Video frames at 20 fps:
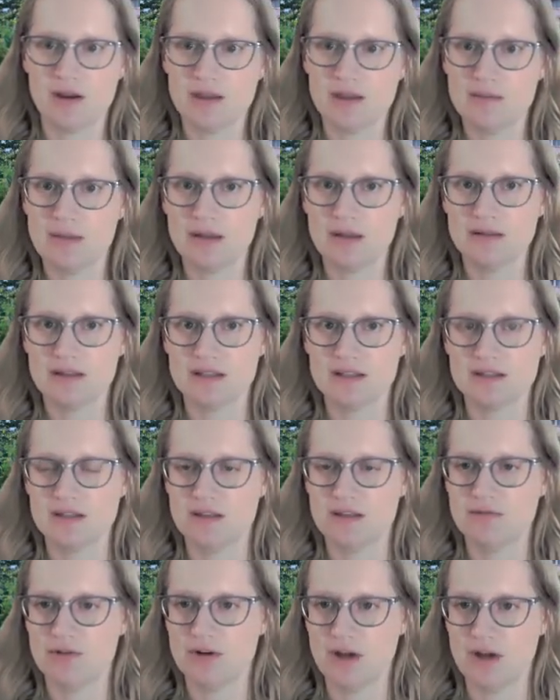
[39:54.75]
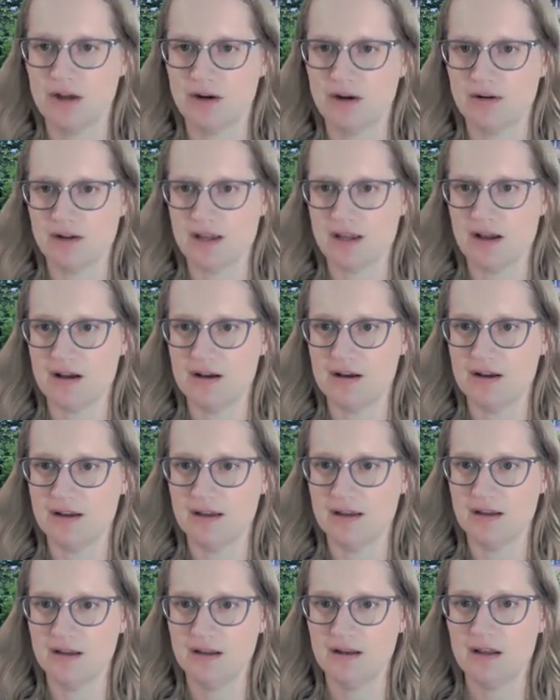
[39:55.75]
our email list if you're not already on
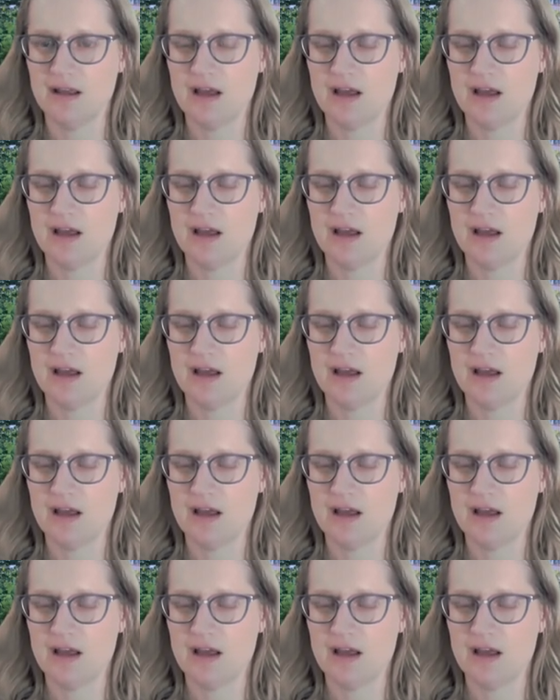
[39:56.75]
it.